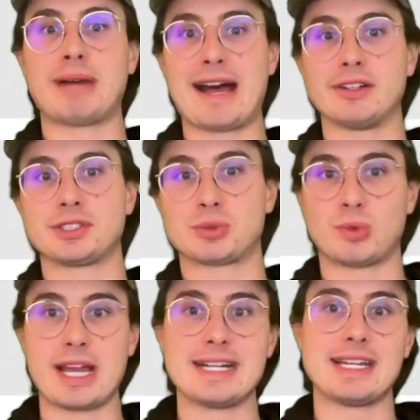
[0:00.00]
balance
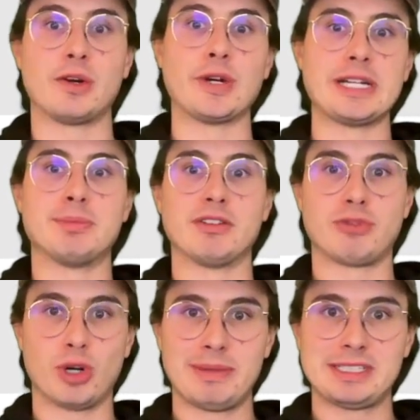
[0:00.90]
write and read
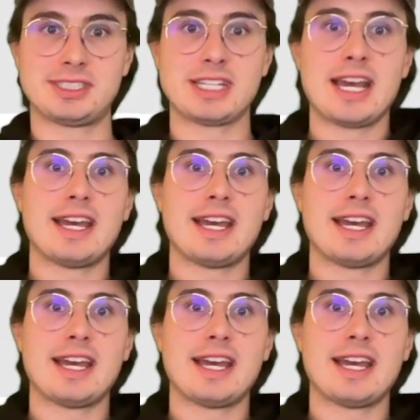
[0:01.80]
performance,